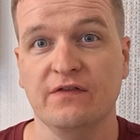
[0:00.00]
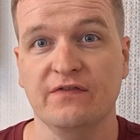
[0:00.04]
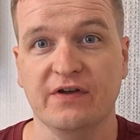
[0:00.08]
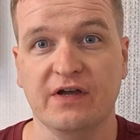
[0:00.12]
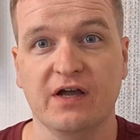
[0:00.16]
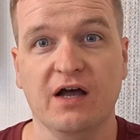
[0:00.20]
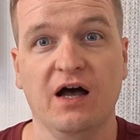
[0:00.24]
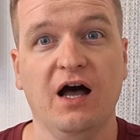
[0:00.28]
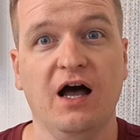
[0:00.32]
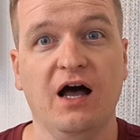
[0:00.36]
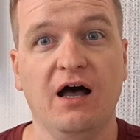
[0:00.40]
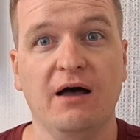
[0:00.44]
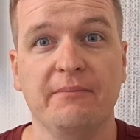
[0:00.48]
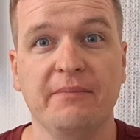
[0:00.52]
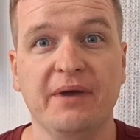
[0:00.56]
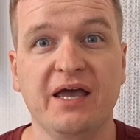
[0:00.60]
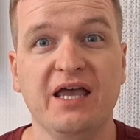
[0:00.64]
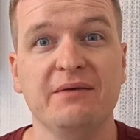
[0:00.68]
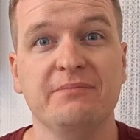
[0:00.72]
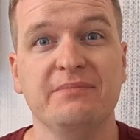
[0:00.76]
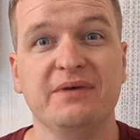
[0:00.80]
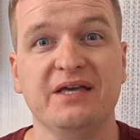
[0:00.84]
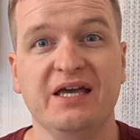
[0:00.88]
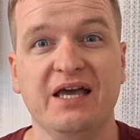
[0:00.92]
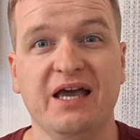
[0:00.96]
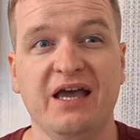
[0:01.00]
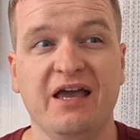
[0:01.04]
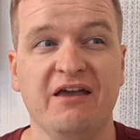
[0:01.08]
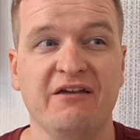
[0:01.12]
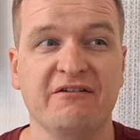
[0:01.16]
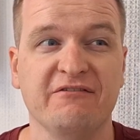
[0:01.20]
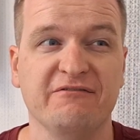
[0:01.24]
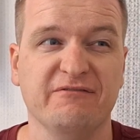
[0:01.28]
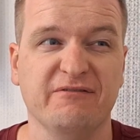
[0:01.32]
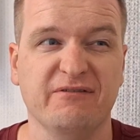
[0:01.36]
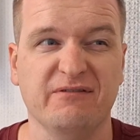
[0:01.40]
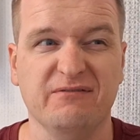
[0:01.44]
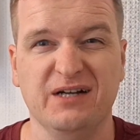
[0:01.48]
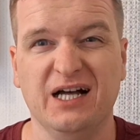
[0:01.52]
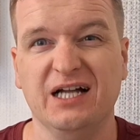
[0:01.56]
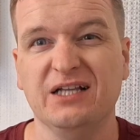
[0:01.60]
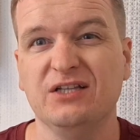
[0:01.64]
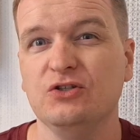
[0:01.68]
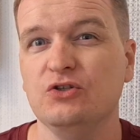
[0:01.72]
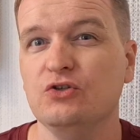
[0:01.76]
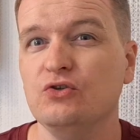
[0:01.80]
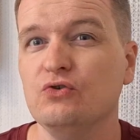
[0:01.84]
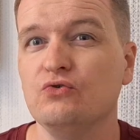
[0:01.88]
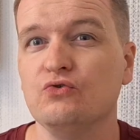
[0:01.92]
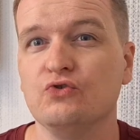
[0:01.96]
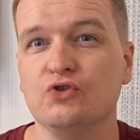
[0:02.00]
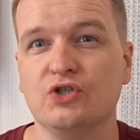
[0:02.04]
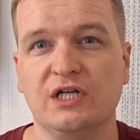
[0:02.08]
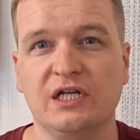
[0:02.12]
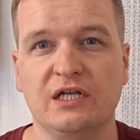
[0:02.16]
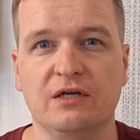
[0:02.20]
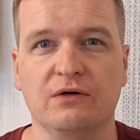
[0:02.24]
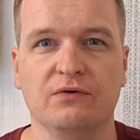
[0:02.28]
the car may behave unusually